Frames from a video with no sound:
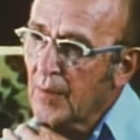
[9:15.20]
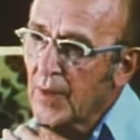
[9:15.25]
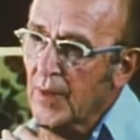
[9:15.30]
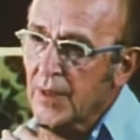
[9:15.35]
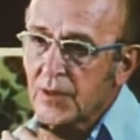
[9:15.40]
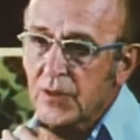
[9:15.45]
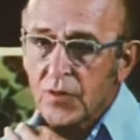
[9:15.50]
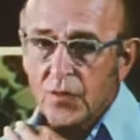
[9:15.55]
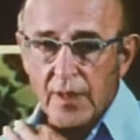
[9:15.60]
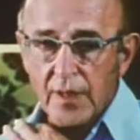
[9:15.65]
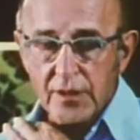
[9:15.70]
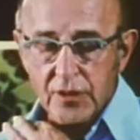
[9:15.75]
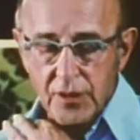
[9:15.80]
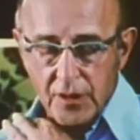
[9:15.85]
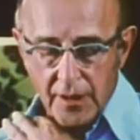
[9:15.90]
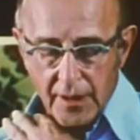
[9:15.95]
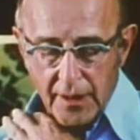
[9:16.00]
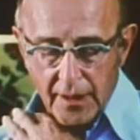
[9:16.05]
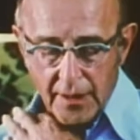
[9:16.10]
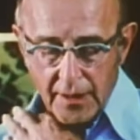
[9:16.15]
much
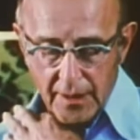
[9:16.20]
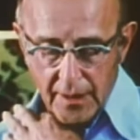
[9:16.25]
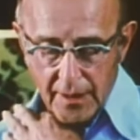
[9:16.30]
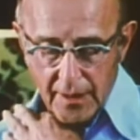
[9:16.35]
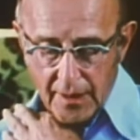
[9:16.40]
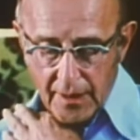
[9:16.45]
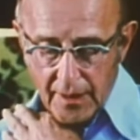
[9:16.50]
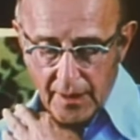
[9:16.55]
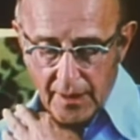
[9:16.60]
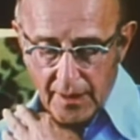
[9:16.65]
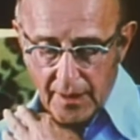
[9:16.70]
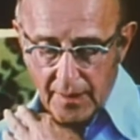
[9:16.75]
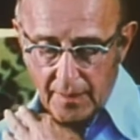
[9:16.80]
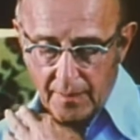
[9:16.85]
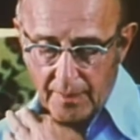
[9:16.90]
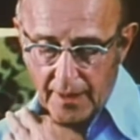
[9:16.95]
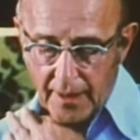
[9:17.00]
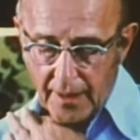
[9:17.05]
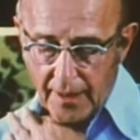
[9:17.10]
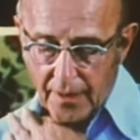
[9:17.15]
questioning
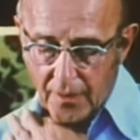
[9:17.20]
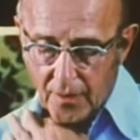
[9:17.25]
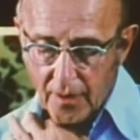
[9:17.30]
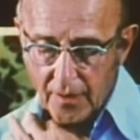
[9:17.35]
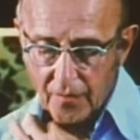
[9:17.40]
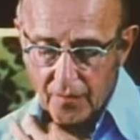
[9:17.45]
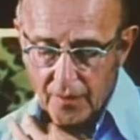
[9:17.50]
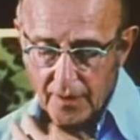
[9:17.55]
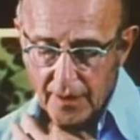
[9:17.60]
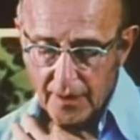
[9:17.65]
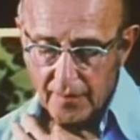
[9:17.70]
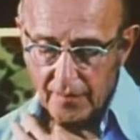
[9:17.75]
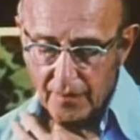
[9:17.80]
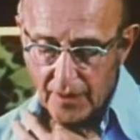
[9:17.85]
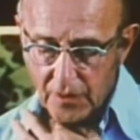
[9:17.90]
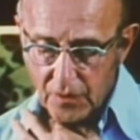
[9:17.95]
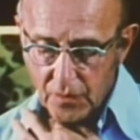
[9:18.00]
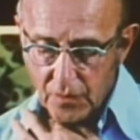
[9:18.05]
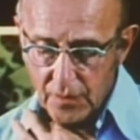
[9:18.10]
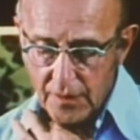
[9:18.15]
by thoughtful
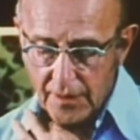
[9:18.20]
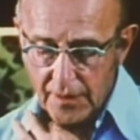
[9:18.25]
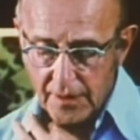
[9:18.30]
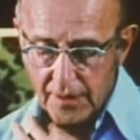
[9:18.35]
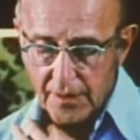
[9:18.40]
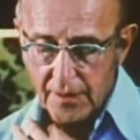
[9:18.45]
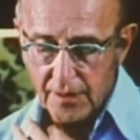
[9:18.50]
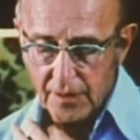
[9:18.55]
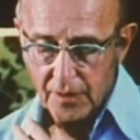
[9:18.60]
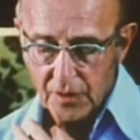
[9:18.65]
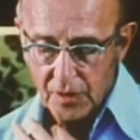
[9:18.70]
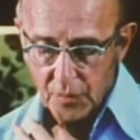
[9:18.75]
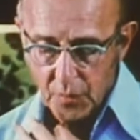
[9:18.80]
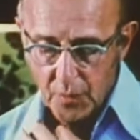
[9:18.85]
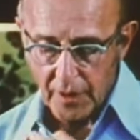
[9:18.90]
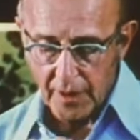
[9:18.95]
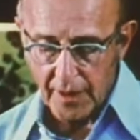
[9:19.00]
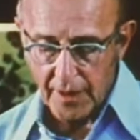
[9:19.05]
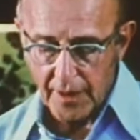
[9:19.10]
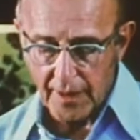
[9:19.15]
individuals is
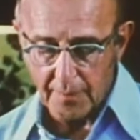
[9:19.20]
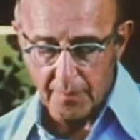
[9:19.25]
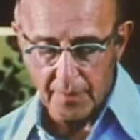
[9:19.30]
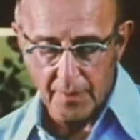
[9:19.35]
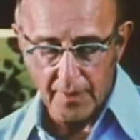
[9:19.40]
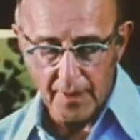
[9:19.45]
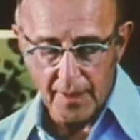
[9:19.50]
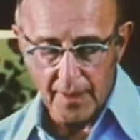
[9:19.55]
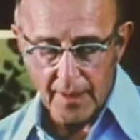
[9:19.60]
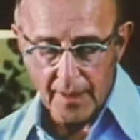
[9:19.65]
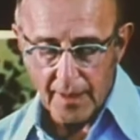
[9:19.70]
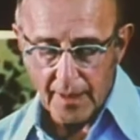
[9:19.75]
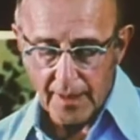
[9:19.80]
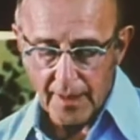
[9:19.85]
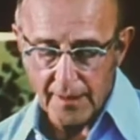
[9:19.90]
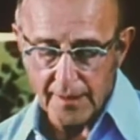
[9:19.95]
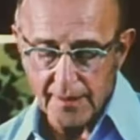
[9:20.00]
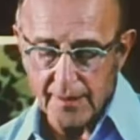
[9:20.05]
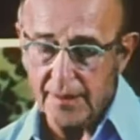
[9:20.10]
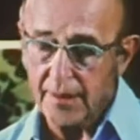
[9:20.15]
springing up
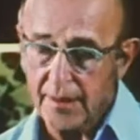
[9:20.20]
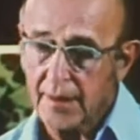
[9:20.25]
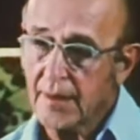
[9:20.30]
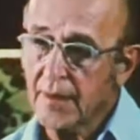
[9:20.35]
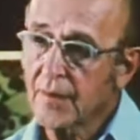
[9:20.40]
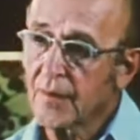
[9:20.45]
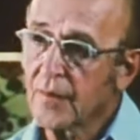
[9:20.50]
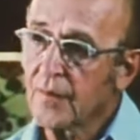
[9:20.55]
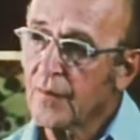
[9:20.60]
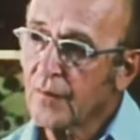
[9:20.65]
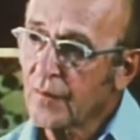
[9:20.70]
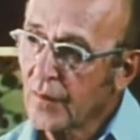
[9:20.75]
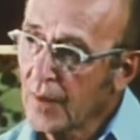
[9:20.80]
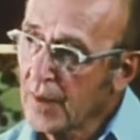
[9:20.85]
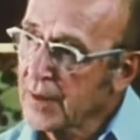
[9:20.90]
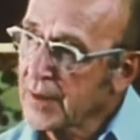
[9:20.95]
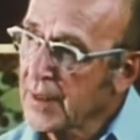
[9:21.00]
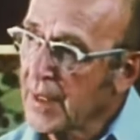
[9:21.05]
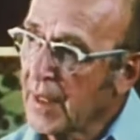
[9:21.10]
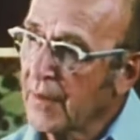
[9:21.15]
as the
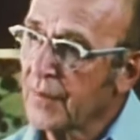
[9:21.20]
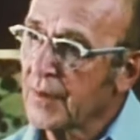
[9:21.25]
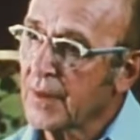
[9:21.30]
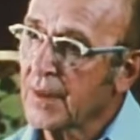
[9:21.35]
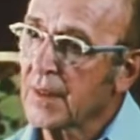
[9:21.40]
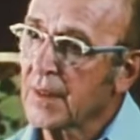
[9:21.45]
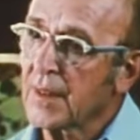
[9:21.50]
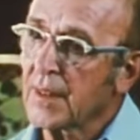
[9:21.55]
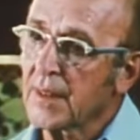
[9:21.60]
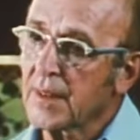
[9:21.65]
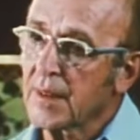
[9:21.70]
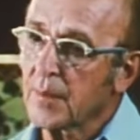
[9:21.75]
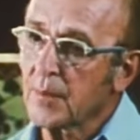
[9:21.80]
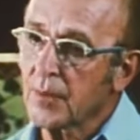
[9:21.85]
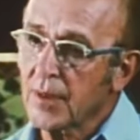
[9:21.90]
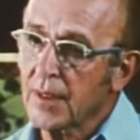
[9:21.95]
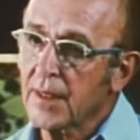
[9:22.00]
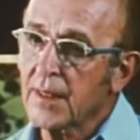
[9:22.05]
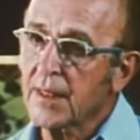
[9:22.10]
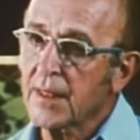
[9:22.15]
philosophical and the
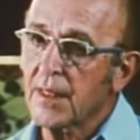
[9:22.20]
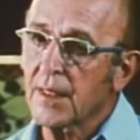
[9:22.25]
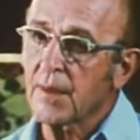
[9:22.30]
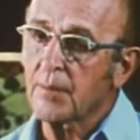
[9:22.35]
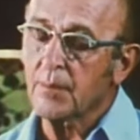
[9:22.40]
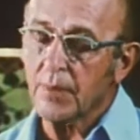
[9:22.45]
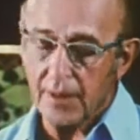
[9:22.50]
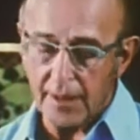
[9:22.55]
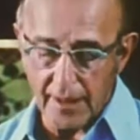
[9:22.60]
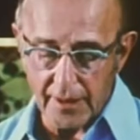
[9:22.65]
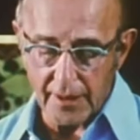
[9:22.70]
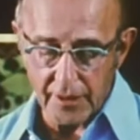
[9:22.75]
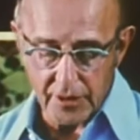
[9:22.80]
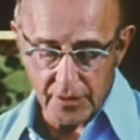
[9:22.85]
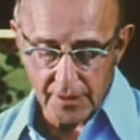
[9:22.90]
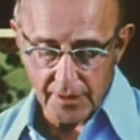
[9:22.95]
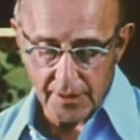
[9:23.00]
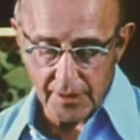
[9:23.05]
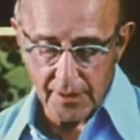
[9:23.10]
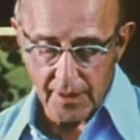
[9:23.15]
political
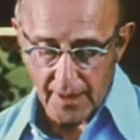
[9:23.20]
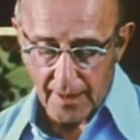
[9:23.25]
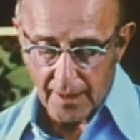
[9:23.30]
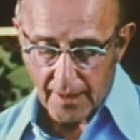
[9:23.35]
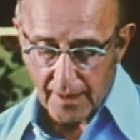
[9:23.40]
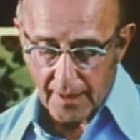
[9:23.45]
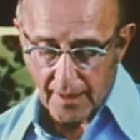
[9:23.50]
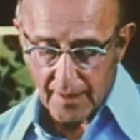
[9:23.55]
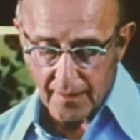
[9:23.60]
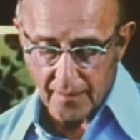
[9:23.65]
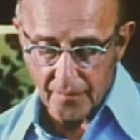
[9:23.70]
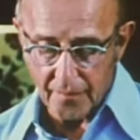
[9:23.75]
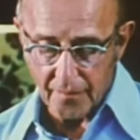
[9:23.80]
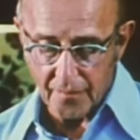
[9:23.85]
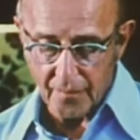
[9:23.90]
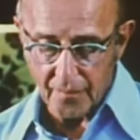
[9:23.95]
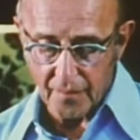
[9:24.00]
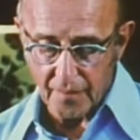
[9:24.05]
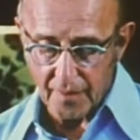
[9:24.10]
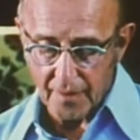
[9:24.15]
implications of
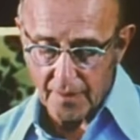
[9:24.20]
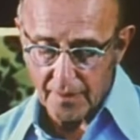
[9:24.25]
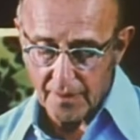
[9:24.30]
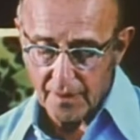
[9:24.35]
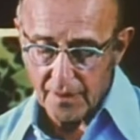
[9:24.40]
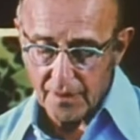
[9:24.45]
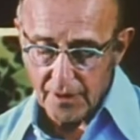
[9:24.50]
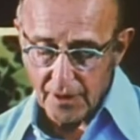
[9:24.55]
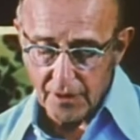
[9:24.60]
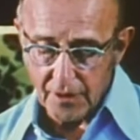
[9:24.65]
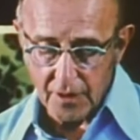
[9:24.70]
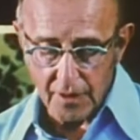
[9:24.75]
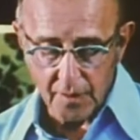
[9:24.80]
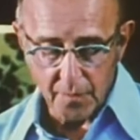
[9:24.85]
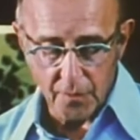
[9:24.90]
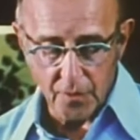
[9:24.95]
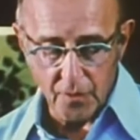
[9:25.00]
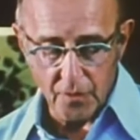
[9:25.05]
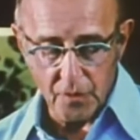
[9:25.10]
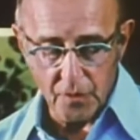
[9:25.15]
such an
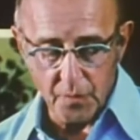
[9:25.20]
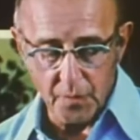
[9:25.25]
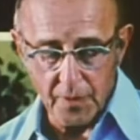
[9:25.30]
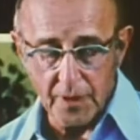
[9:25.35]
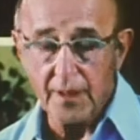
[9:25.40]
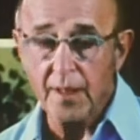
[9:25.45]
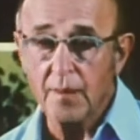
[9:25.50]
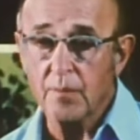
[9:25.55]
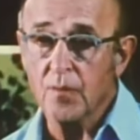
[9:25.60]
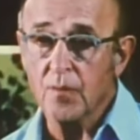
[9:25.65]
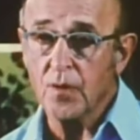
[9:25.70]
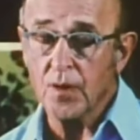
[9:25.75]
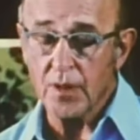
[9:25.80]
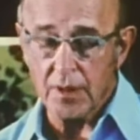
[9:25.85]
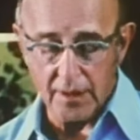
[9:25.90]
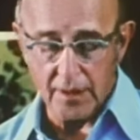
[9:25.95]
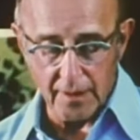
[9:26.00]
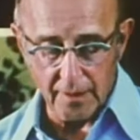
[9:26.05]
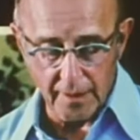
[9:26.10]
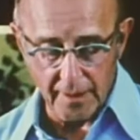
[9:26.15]
approach become
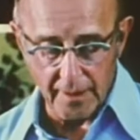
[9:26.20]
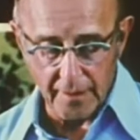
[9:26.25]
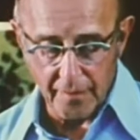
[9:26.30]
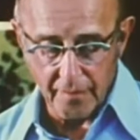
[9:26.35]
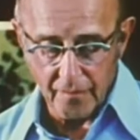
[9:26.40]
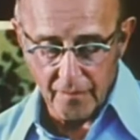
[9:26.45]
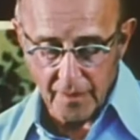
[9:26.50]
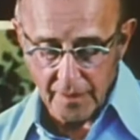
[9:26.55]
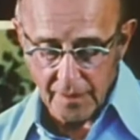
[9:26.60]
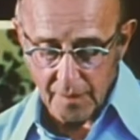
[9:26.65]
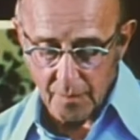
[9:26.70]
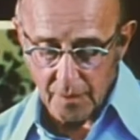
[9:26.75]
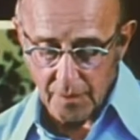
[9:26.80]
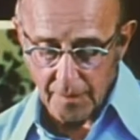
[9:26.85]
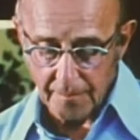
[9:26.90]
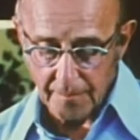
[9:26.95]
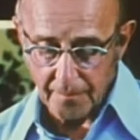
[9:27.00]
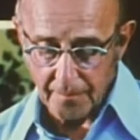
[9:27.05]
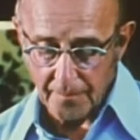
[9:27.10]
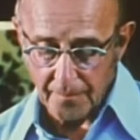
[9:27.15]
more clearly
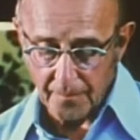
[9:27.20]
visible.